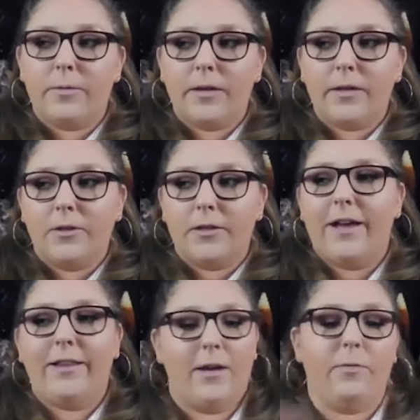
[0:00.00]
really look
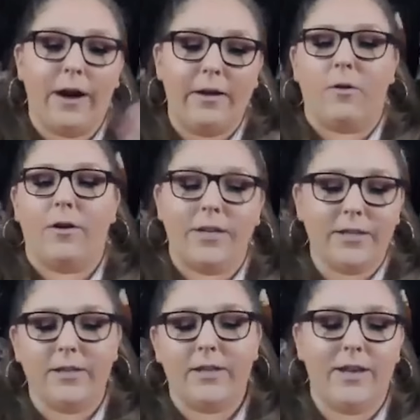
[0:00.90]
at like priorities
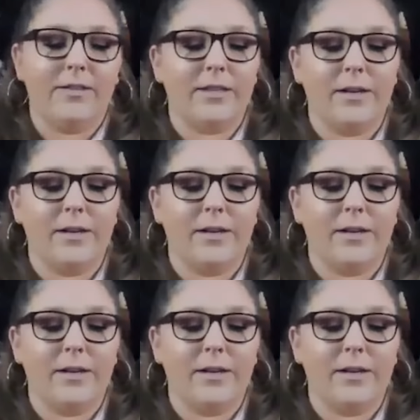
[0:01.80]
and things.